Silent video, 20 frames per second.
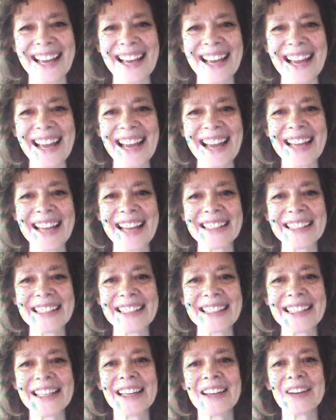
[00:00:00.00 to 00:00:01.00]
And
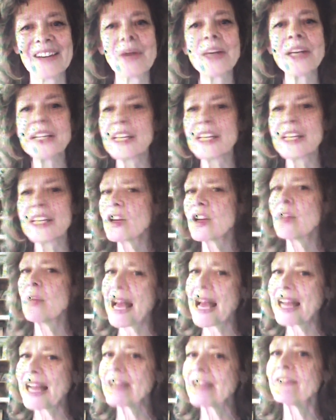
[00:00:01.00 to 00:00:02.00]
one can go
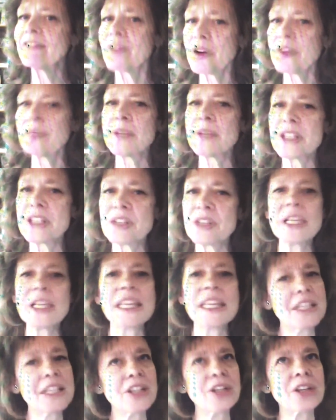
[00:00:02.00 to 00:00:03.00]
back and forth between
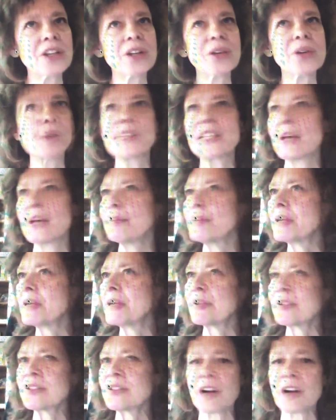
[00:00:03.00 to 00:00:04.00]
the two. Some
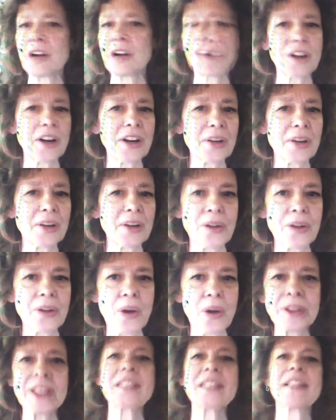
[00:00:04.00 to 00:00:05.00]
people are starting with
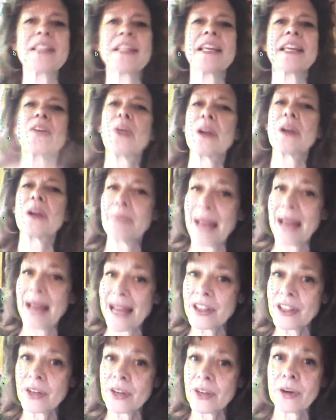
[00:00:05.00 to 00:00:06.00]
wholeness and then going
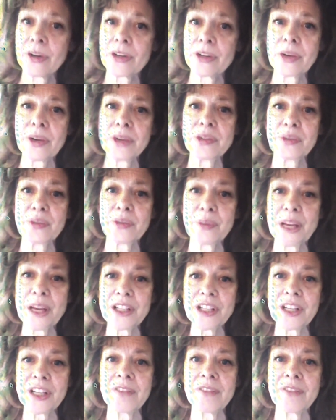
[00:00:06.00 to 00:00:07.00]
back to core
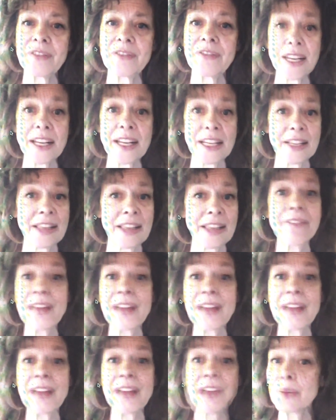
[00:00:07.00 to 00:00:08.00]
transformation and finding that
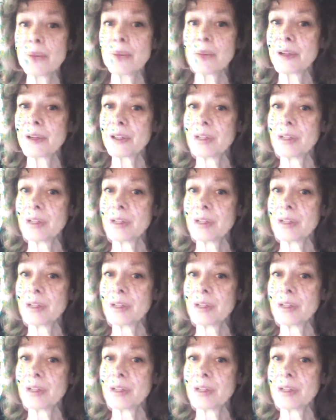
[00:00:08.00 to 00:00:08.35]
valuable.